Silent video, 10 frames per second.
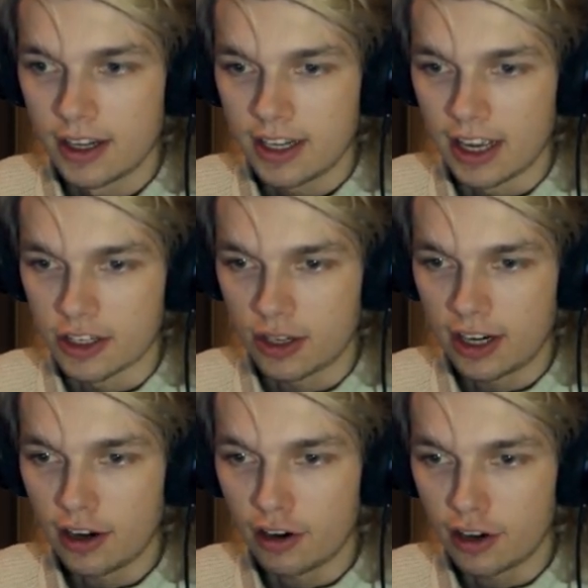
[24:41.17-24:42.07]
Yeah, so
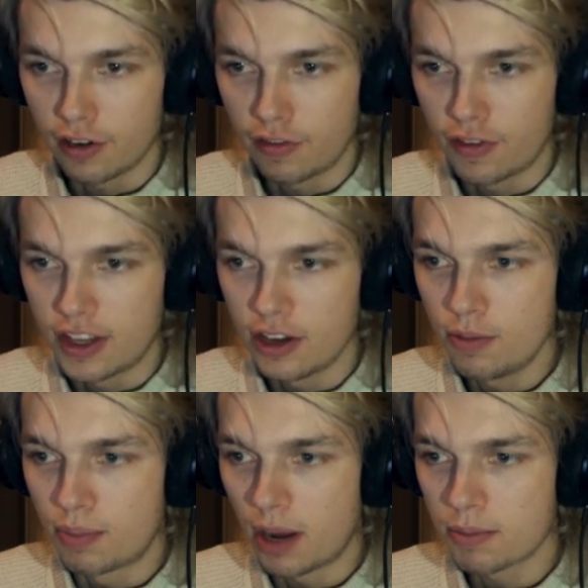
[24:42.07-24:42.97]
there are a few
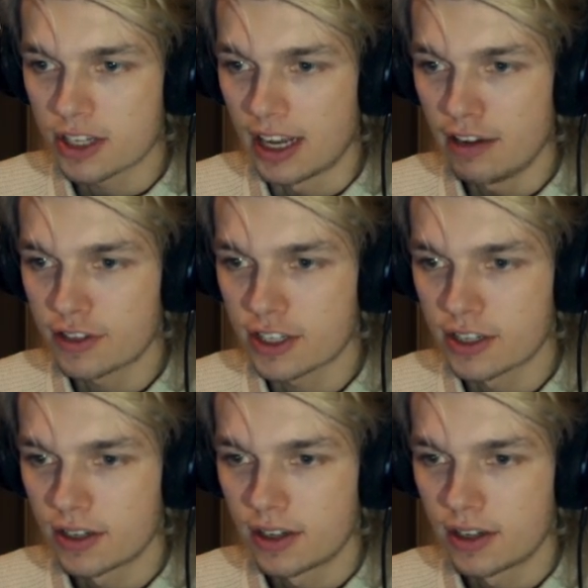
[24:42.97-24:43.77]
bumps left,